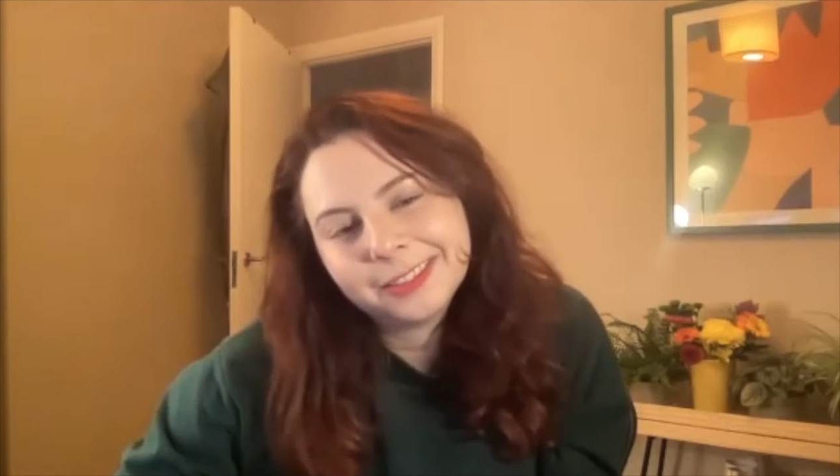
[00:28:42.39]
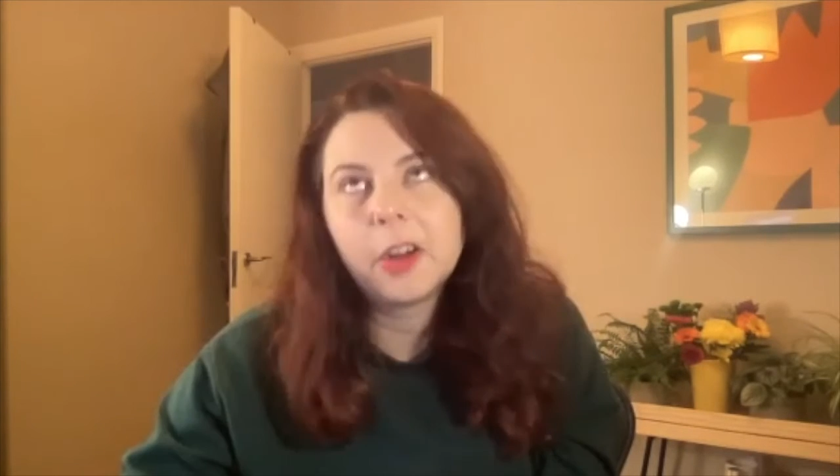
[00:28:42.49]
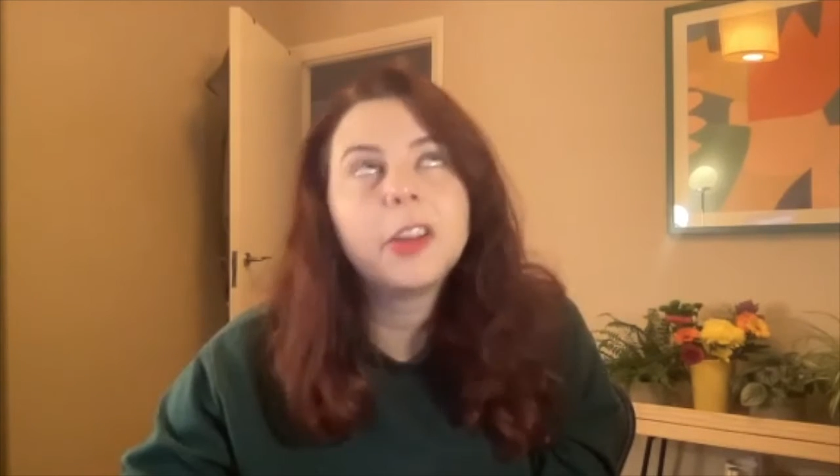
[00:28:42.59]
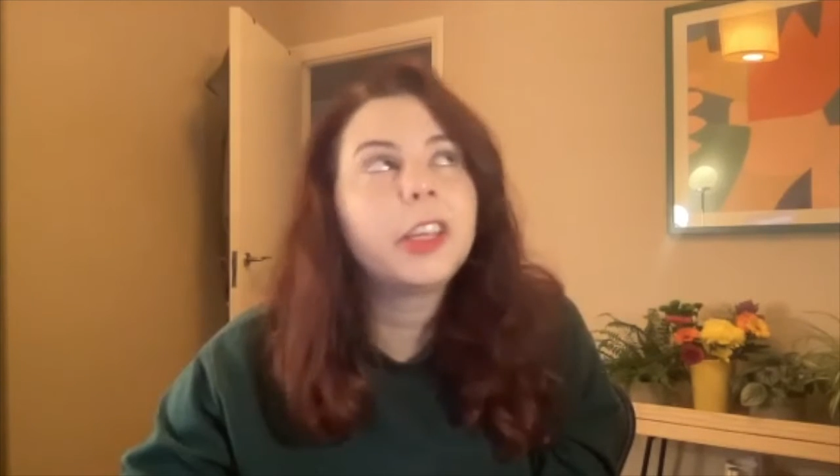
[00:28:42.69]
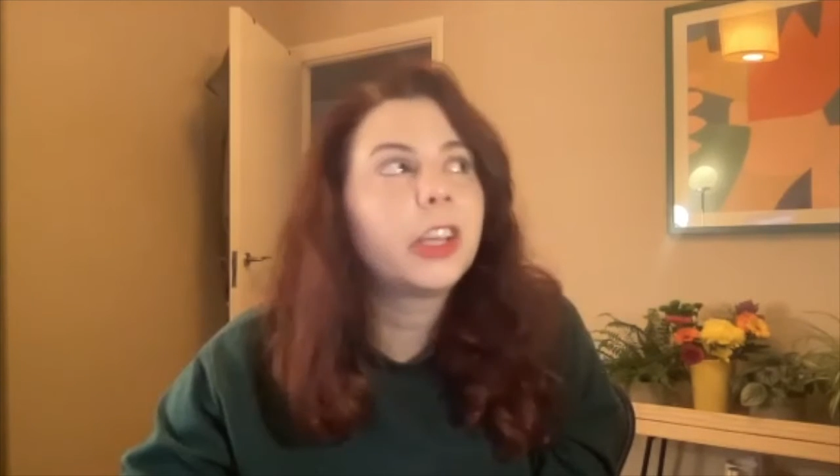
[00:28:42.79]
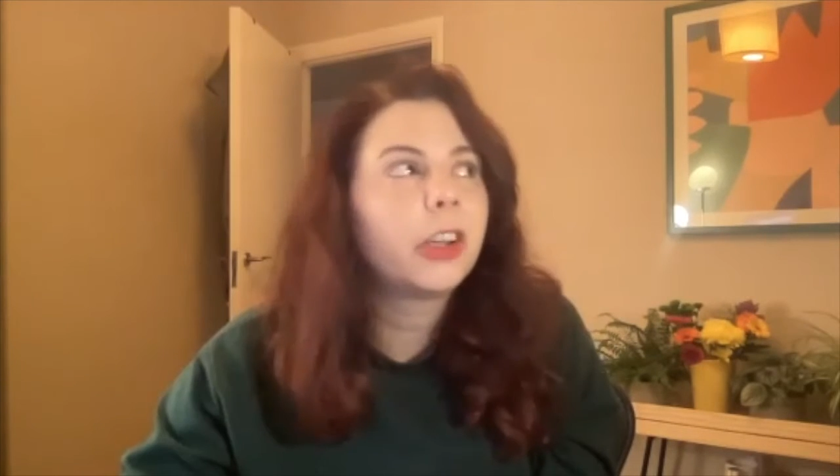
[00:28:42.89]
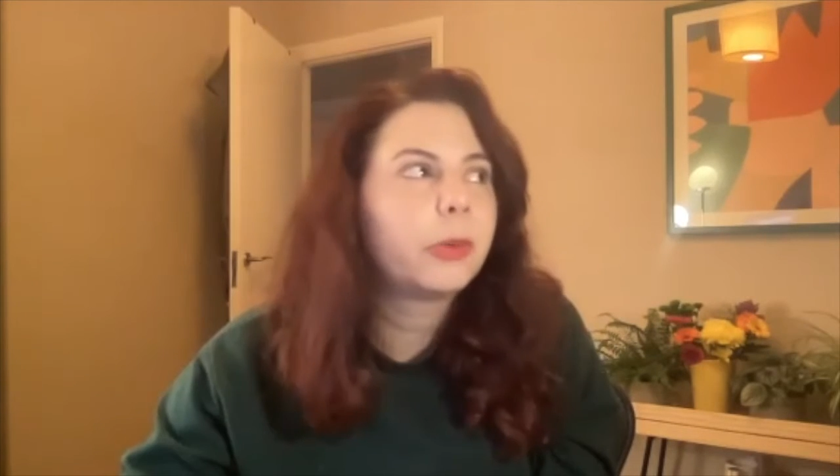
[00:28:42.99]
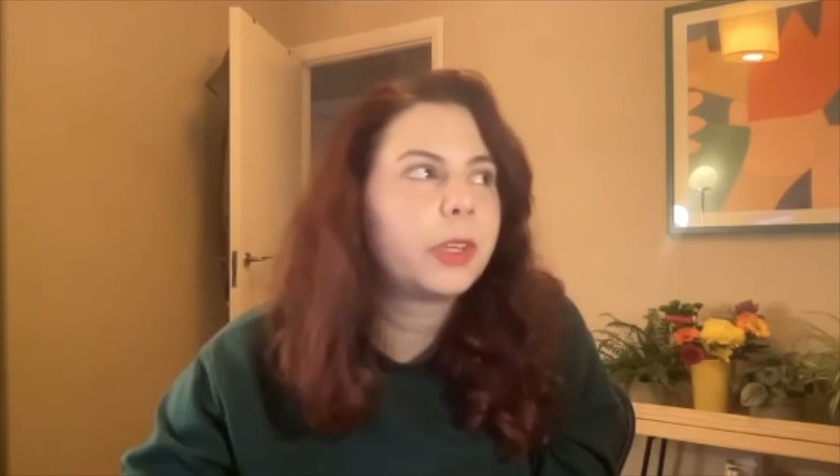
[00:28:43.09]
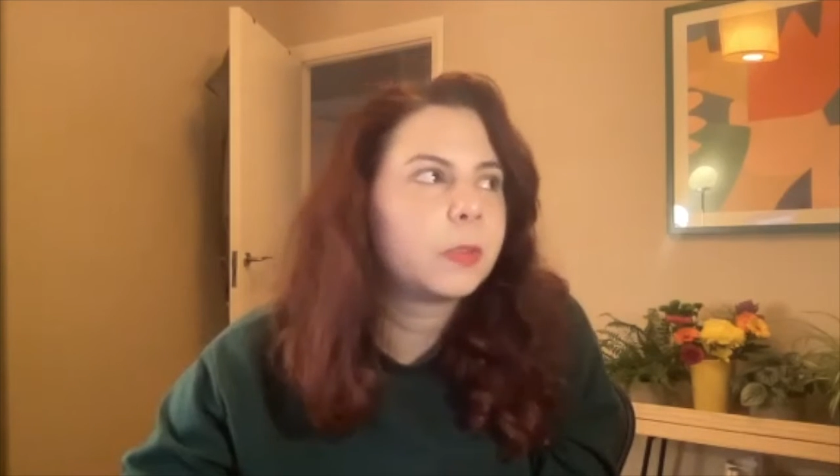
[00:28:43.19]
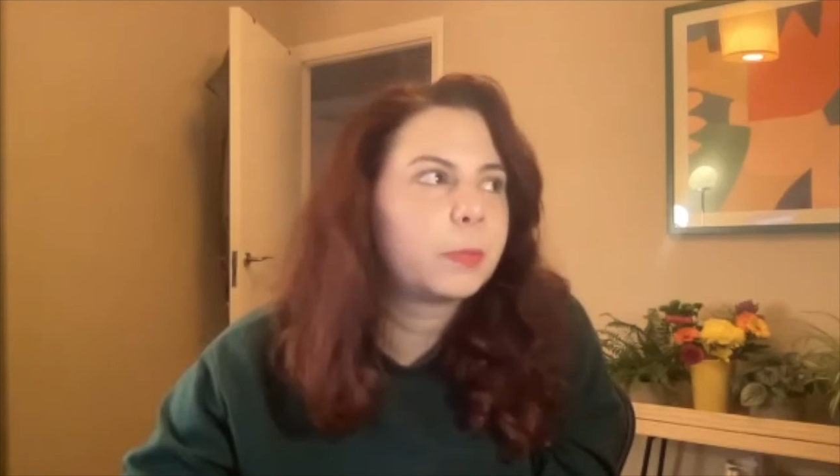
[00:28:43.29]
Earlier,
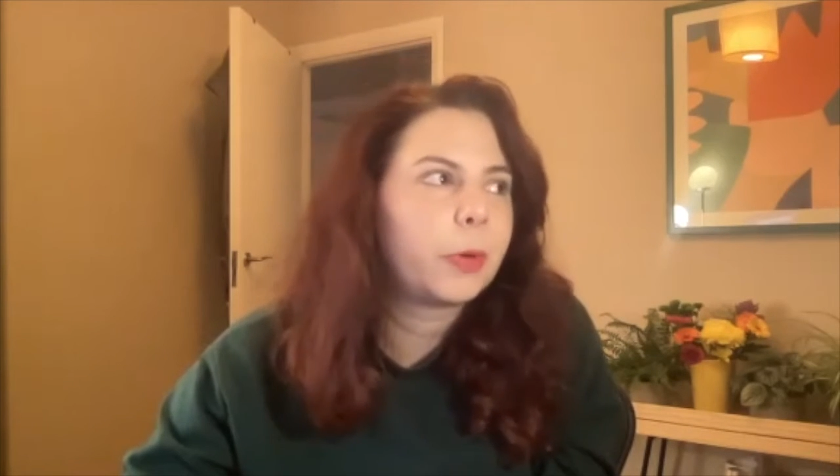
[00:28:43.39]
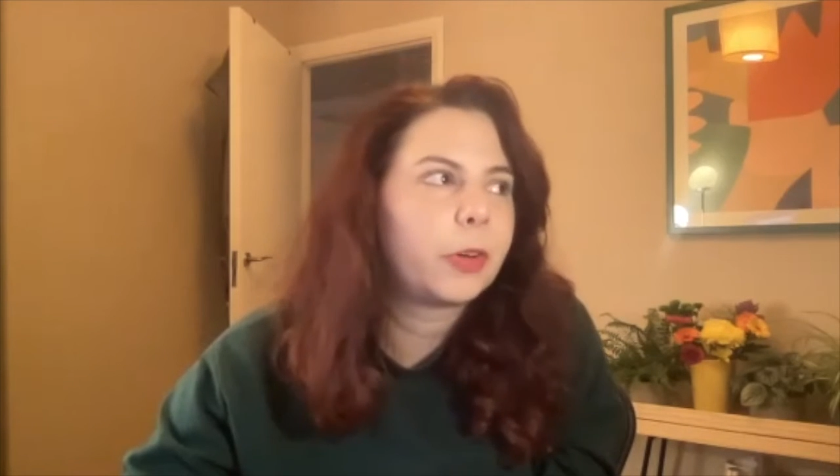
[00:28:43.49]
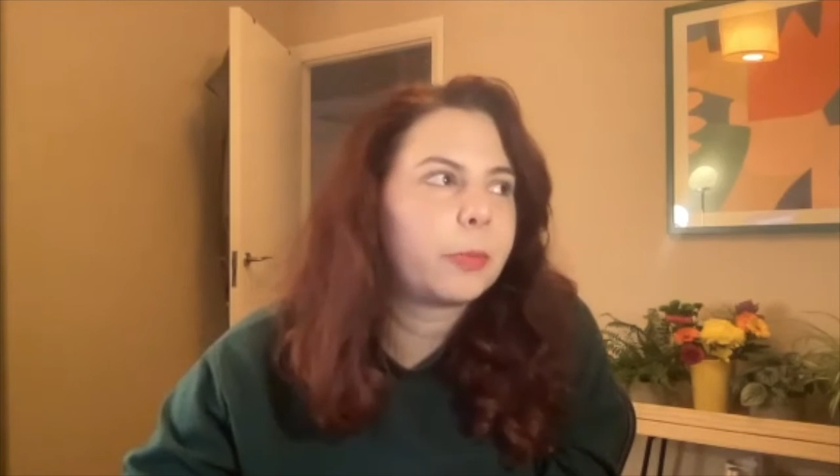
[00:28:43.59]
we spoke